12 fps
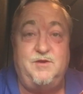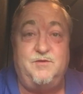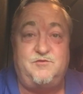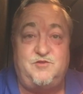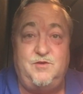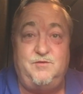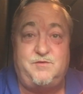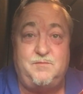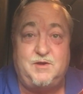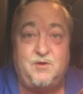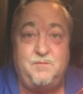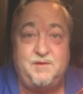you don't choose
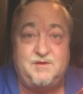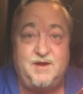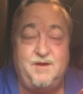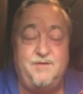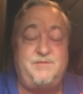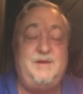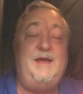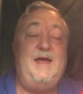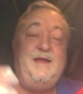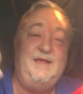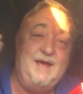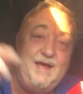to go to McDonald's,
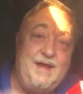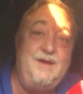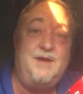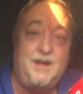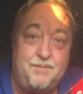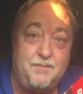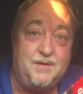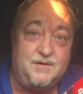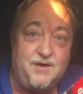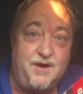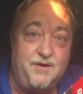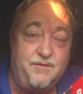you end up at
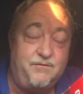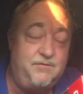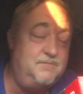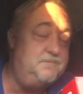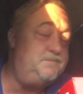McDonald's.